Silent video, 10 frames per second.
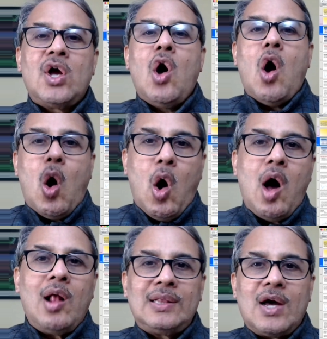
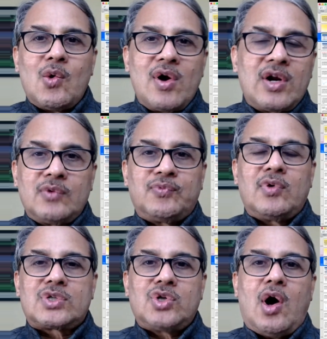All the wonderful
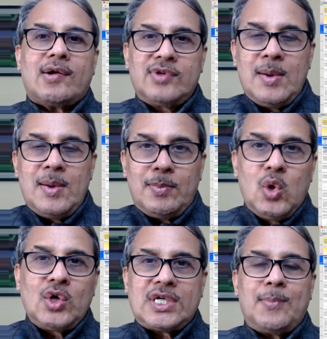stocks,
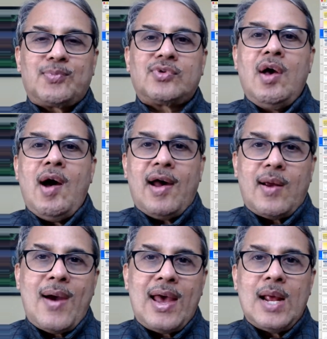blue chips are
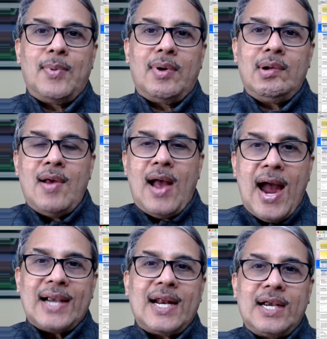available
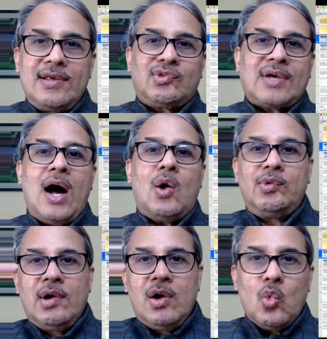at a discount
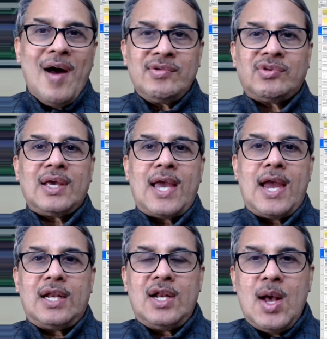once
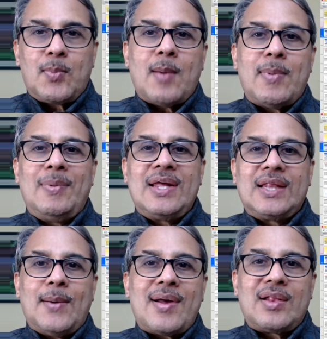again, probably in the
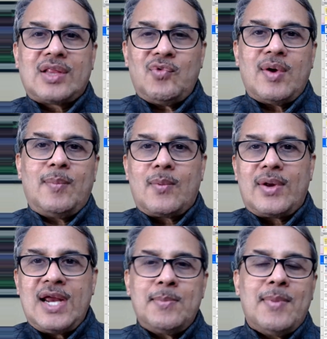month of February
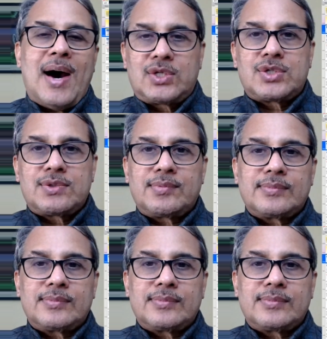and March.